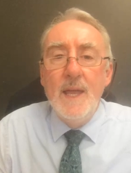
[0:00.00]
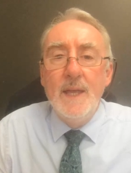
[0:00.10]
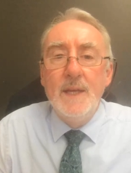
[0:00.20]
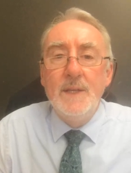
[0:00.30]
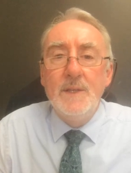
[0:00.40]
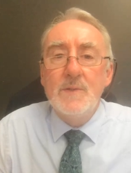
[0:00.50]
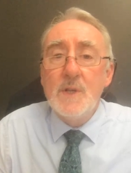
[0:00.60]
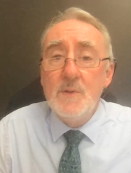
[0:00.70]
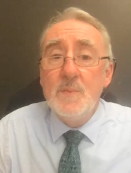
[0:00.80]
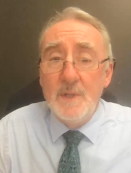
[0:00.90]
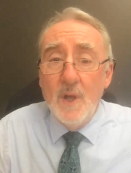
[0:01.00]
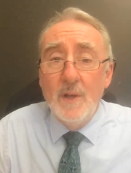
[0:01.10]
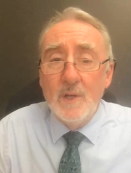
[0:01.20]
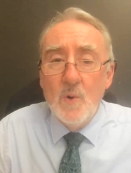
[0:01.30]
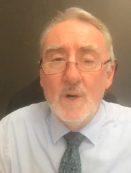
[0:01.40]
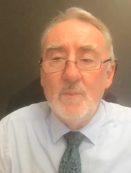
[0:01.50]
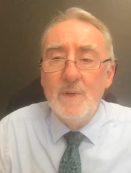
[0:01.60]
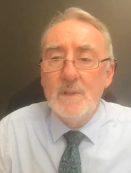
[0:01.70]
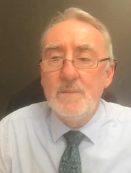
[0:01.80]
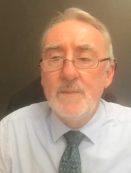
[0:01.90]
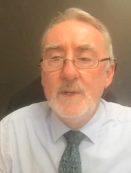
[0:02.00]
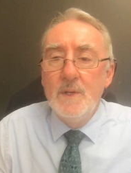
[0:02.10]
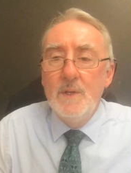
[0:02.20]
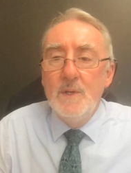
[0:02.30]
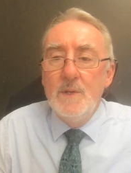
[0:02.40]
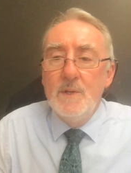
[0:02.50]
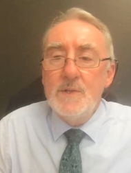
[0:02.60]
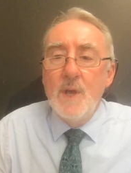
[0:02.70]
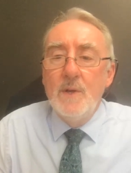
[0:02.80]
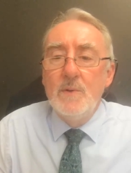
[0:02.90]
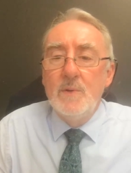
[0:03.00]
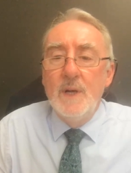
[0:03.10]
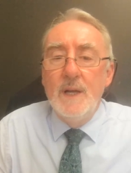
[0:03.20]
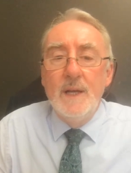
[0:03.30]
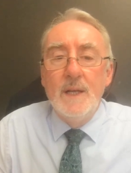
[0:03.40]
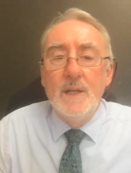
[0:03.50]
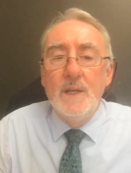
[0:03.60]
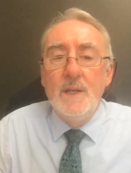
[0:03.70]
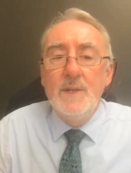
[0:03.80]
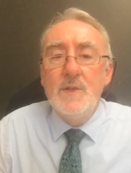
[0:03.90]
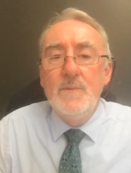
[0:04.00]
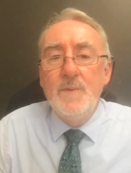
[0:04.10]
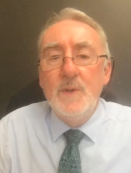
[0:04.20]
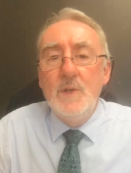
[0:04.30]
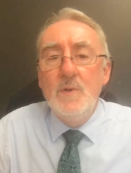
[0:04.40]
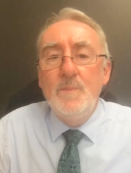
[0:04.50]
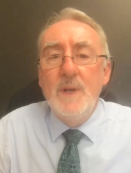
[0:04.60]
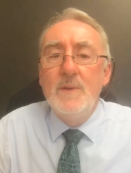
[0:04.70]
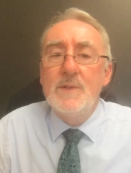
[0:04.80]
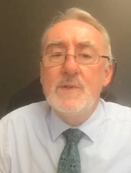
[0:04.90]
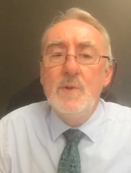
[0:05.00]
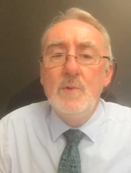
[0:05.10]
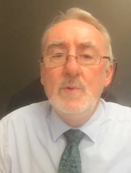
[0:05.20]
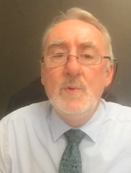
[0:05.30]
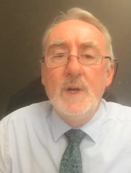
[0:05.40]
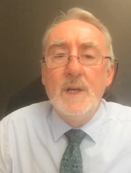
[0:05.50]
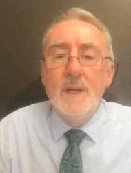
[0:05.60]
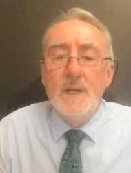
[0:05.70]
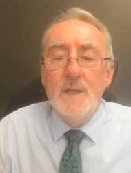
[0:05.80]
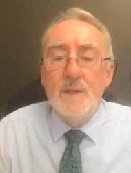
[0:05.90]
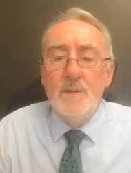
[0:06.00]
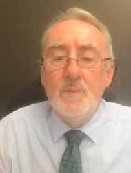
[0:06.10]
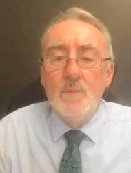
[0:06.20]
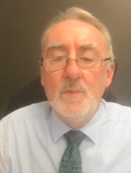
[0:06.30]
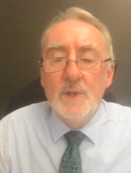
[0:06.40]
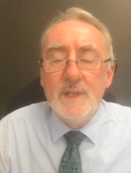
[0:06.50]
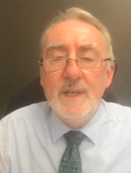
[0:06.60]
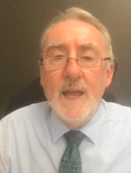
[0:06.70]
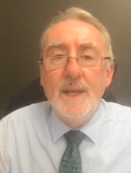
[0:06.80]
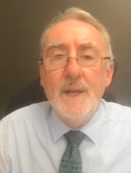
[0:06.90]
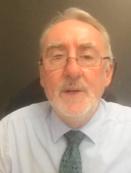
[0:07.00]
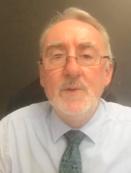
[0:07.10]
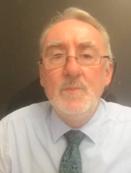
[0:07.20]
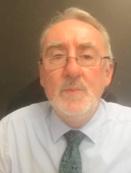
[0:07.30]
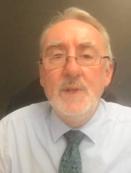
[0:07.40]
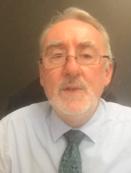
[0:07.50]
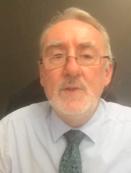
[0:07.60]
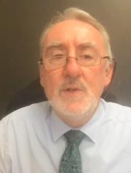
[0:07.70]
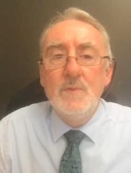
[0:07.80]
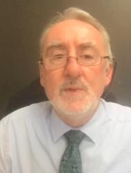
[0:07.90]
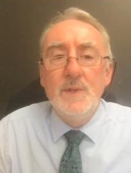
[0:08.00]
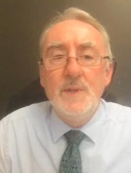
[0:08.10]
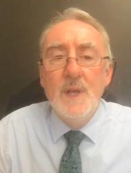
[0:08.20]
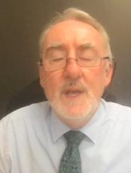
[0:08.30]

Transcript: and it seems to be going quite well. So, uh, listen, for you parents who are uh, working at home with the children,